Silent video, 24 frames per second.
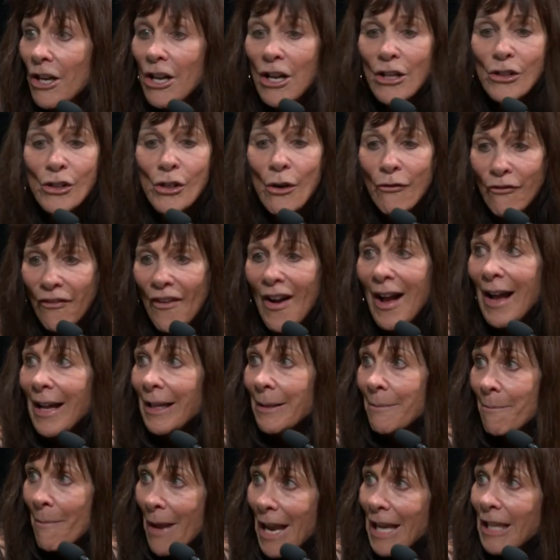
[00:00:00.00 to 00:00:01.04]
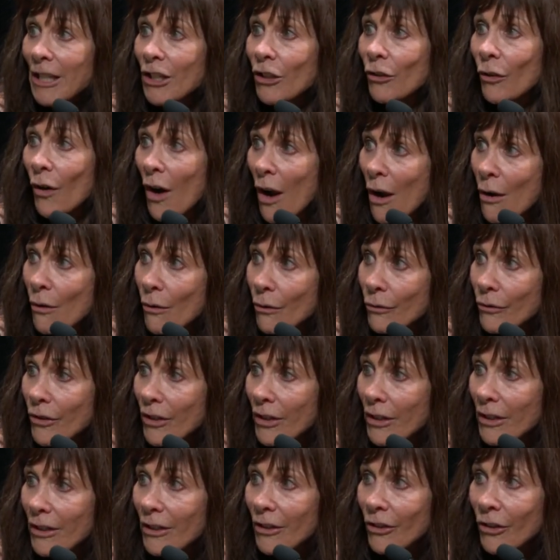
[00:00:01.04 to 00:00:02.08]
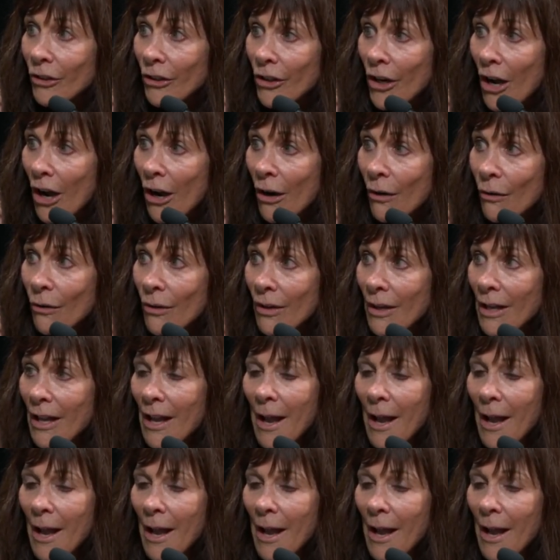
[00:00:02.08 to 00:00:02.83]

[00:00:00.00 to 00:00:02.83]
So fine, make your own, you know,